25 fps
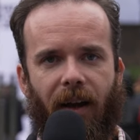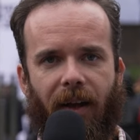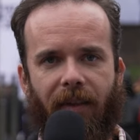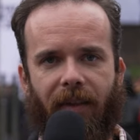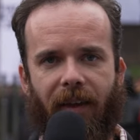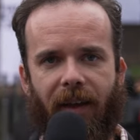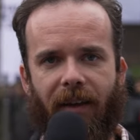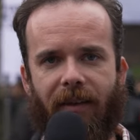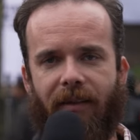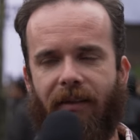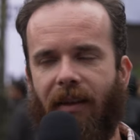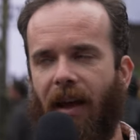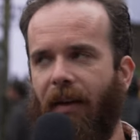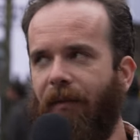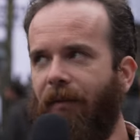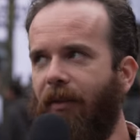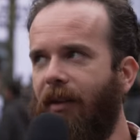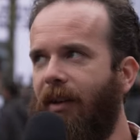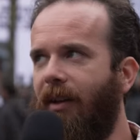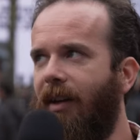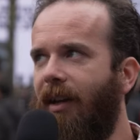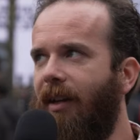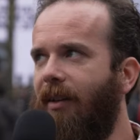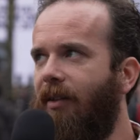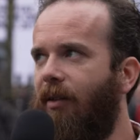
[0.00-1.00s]
They
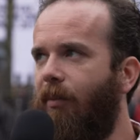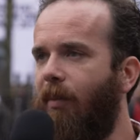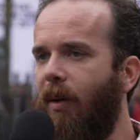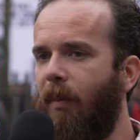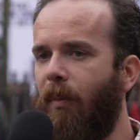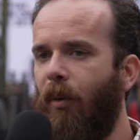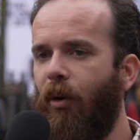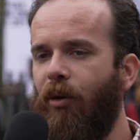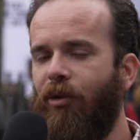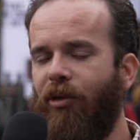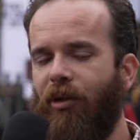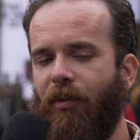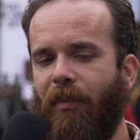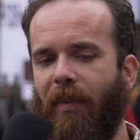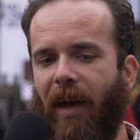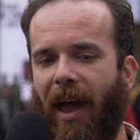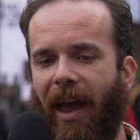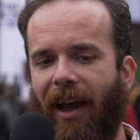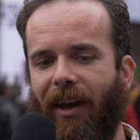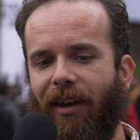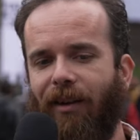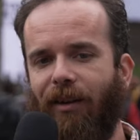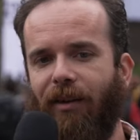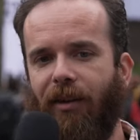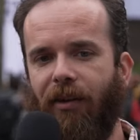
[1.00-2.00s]
definitely need to be pushing
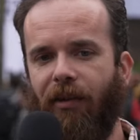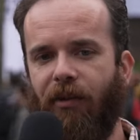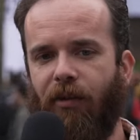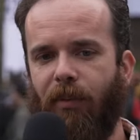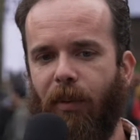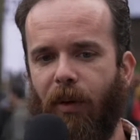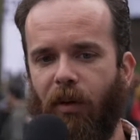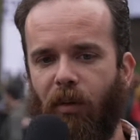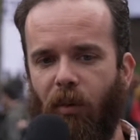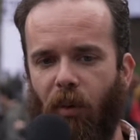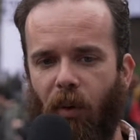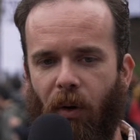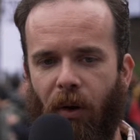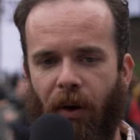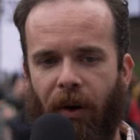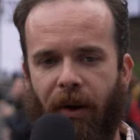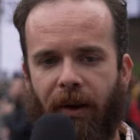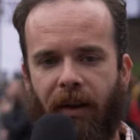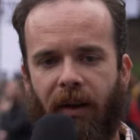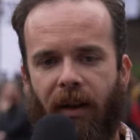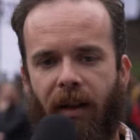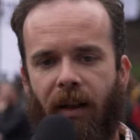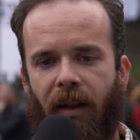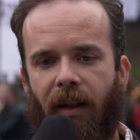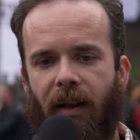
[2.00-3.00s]
back on Elizabeth Warren,